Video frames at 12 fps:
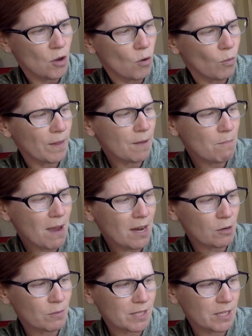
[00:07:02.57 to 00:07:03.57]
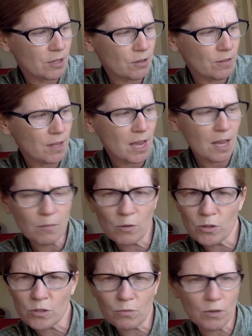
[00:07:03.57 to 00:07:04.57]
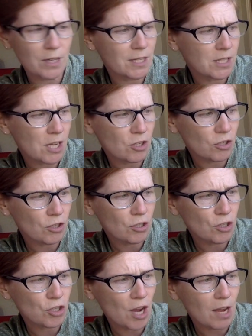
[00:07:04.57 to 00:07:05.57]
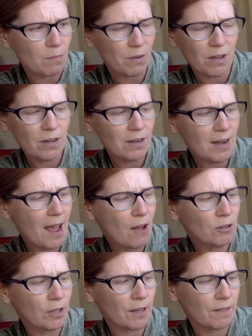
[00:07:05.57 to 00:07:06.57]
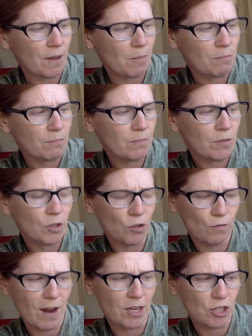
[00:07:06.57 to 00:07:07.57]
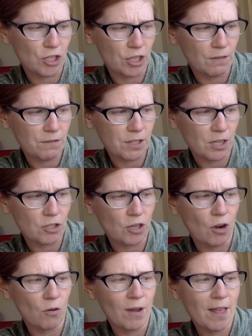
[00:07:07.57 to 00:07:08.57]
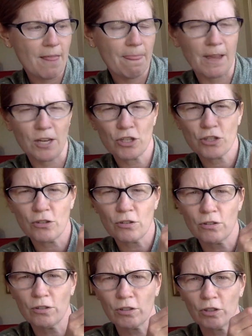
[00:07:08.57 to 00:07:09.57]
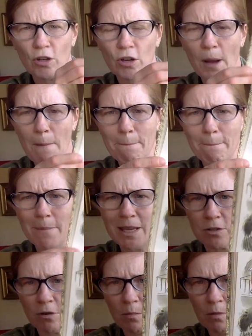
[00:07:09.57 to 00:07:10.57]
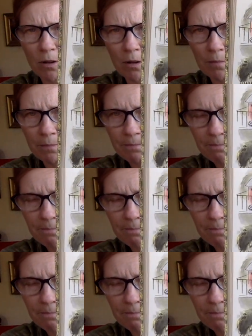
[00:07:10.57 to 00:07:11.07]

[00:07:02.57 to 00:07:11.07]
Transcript: "When the mayor was here, the animals were in such good shape. Now look at them." "You're right, Chief," said Joe. "They sure look miserable."